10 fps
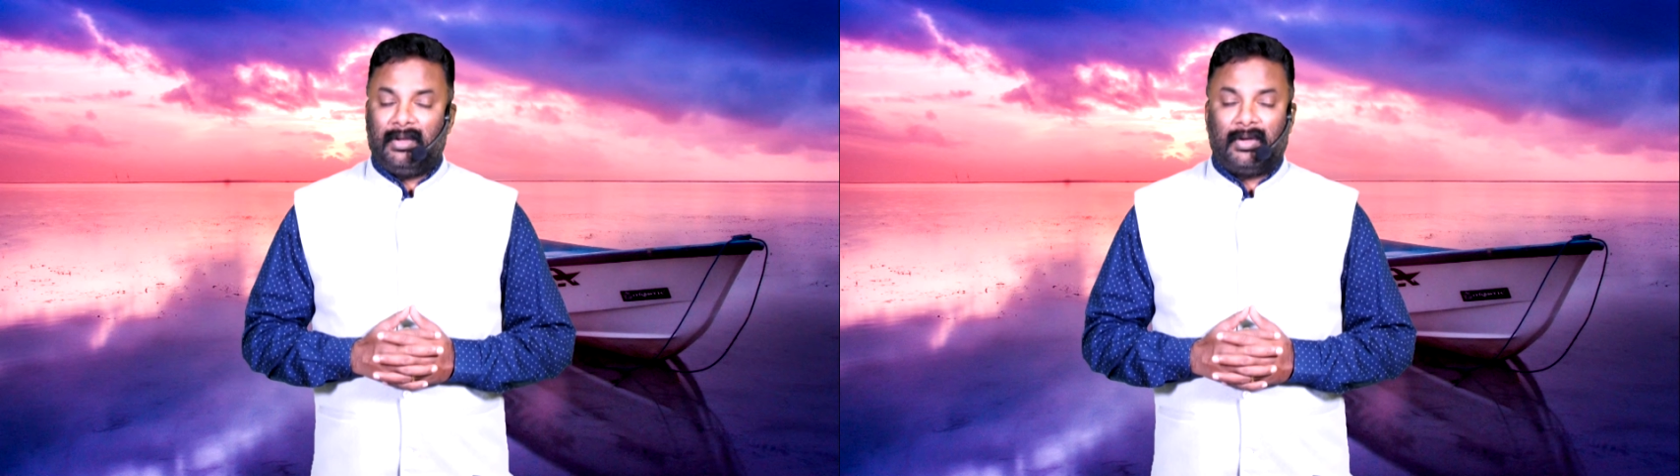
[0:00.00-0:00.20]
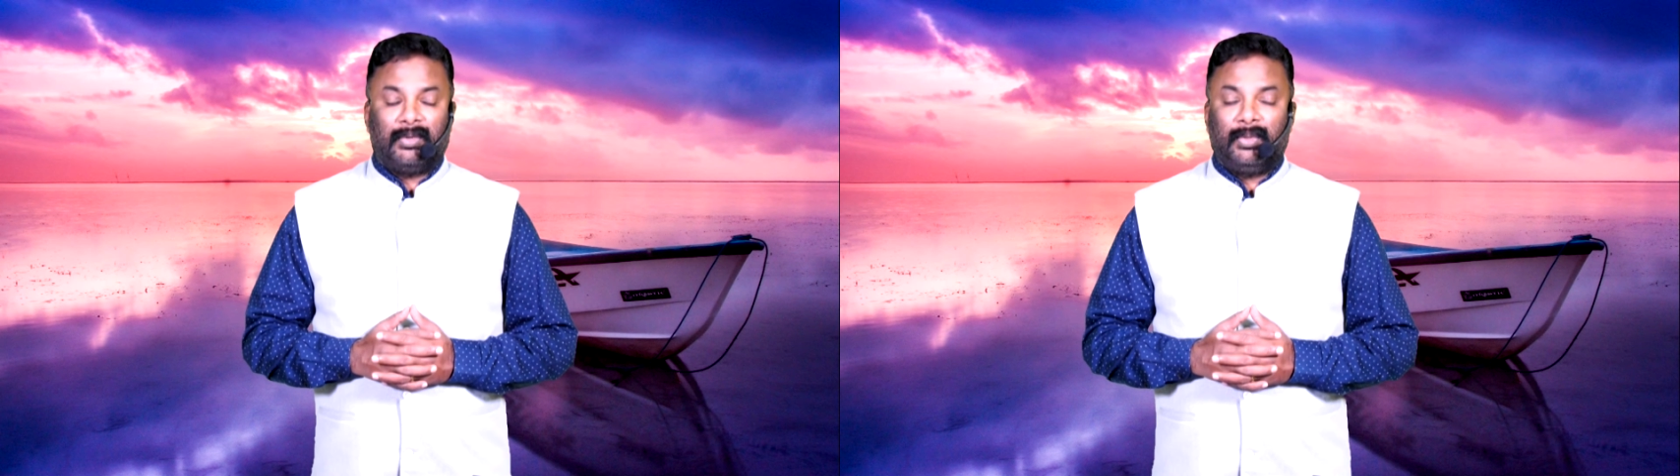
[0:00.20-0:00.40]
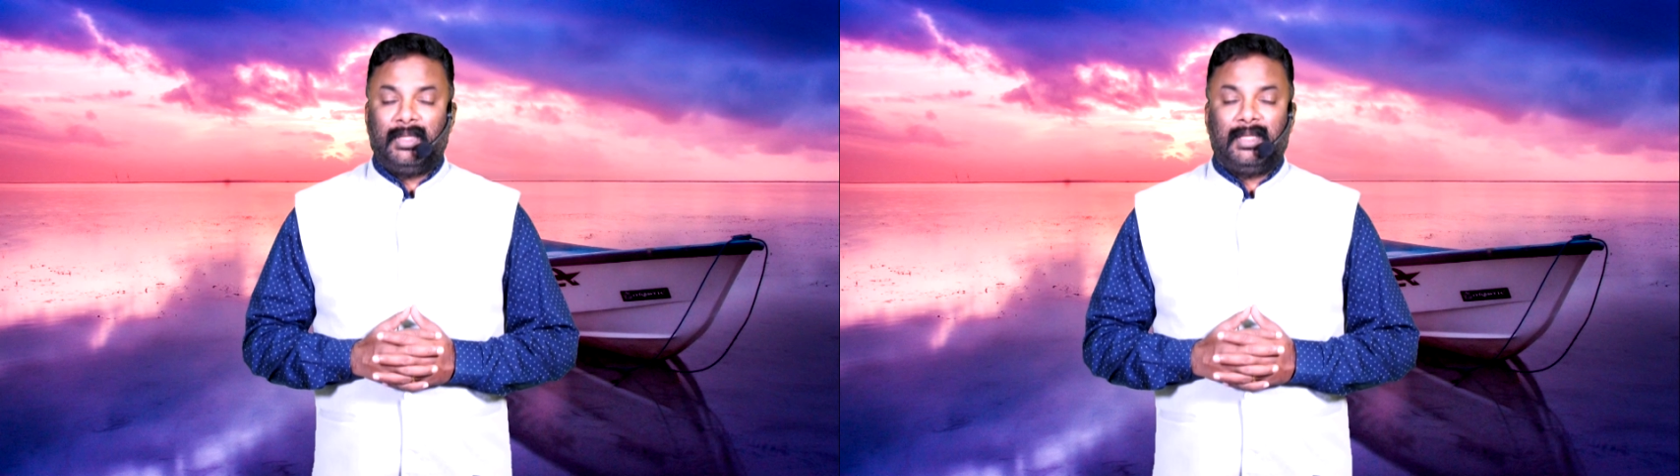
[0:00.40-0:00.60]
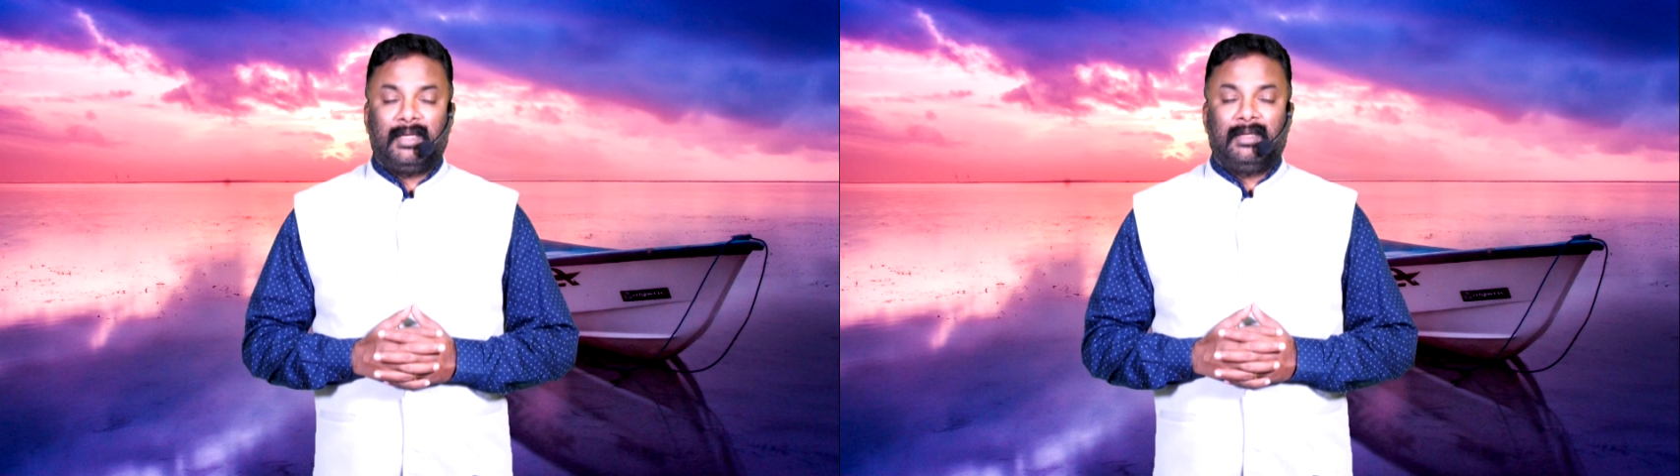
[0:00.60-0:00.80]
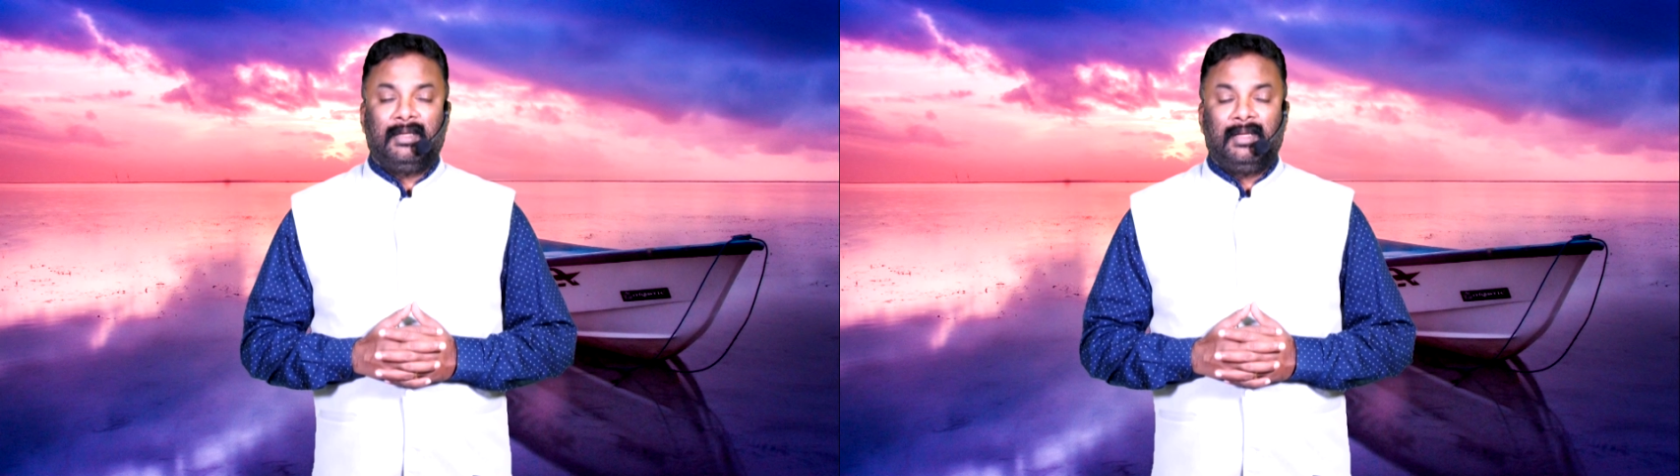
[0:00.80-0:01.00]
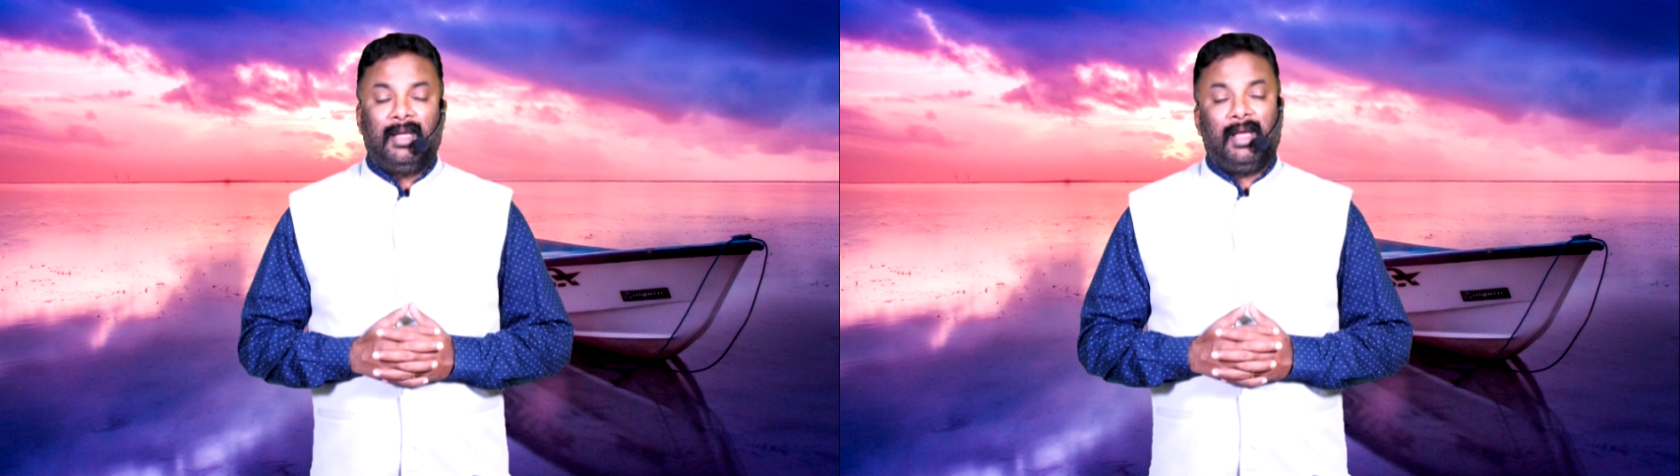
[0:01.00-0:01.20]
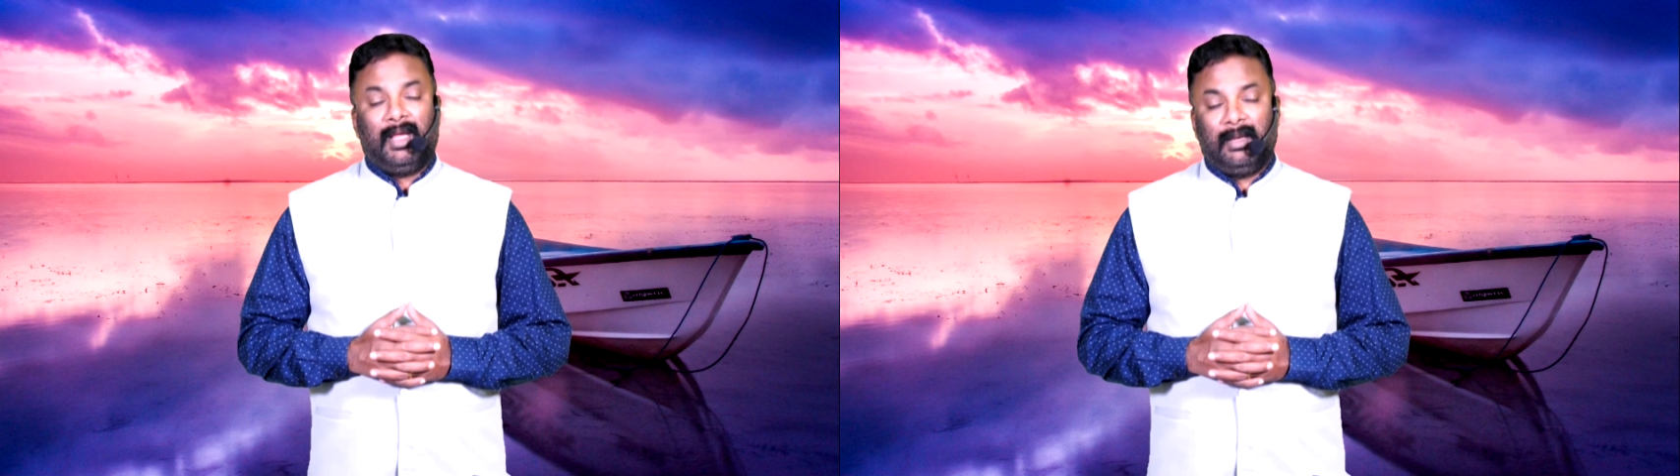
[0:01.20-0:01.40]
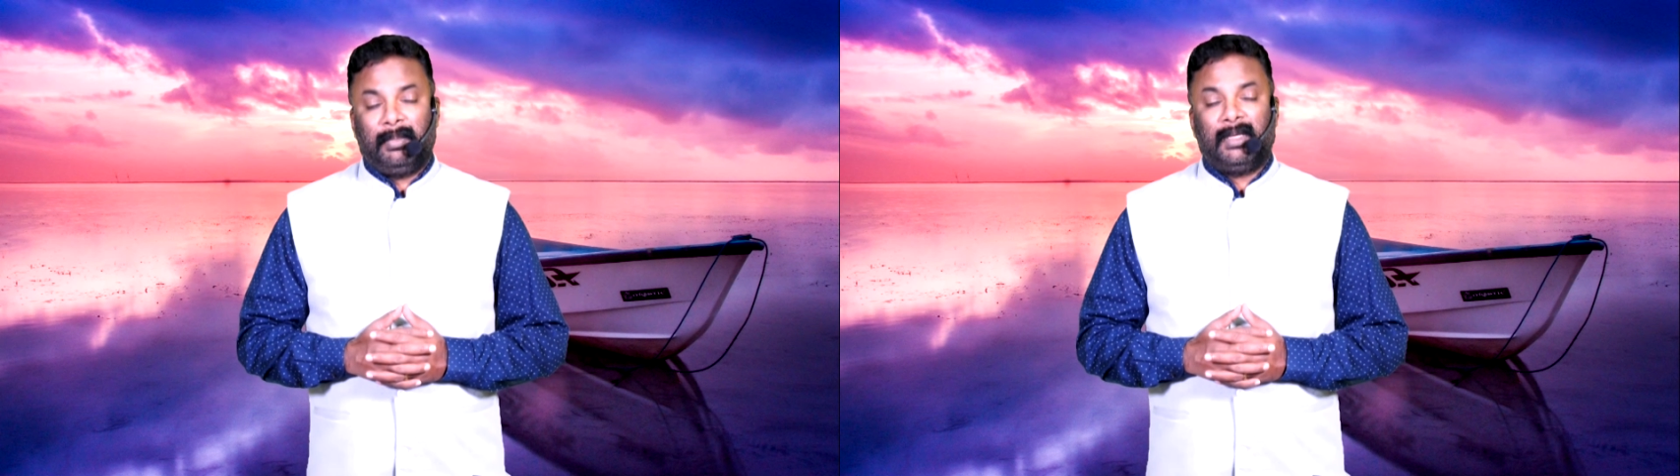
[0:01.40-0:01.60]
Not only that,
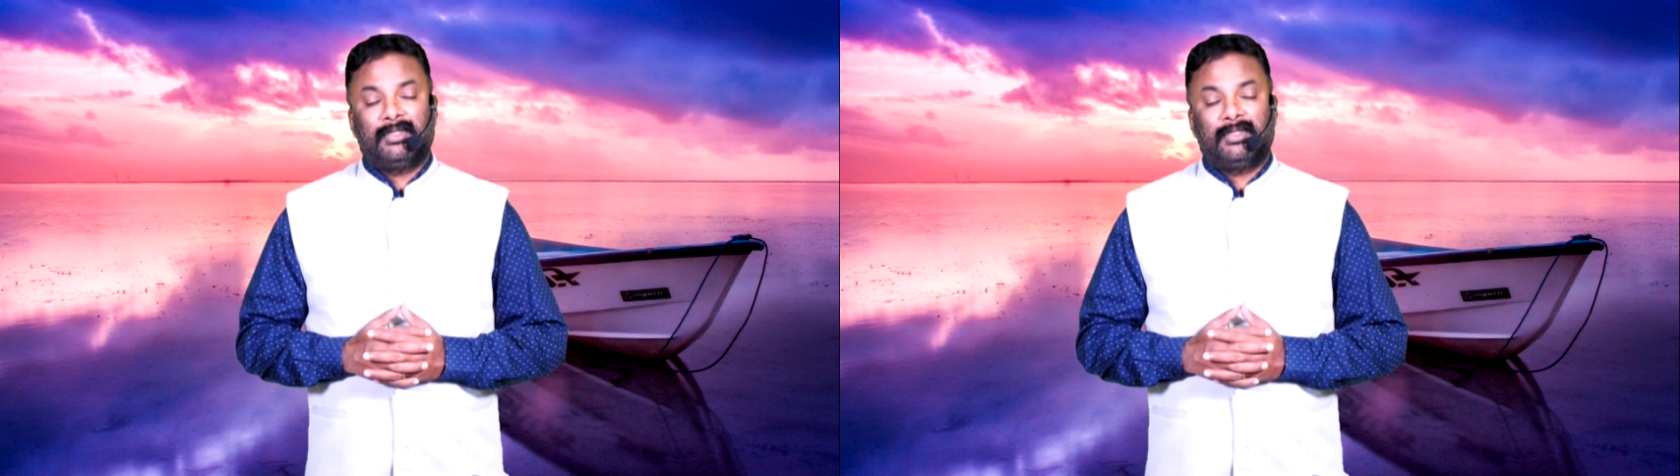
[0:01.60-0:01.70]
help